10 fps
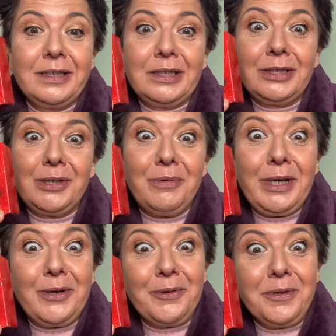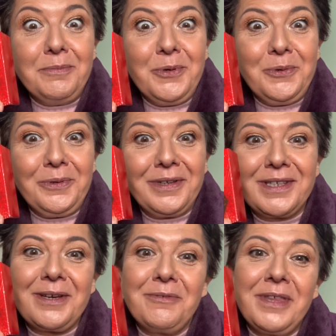so I got them all.
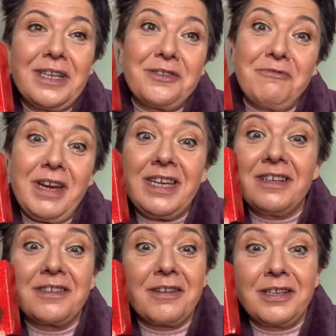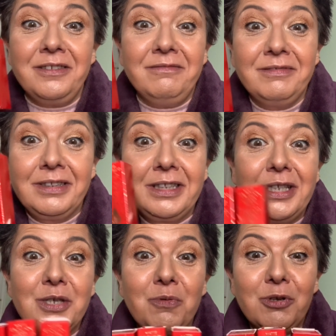So that's great, because I can
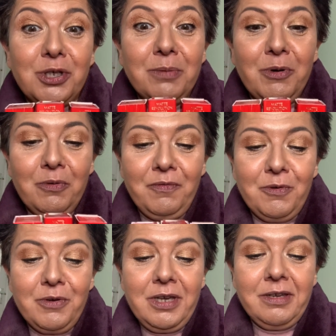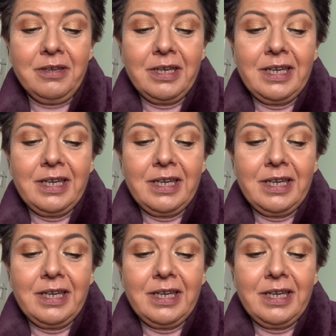swatch them all for you.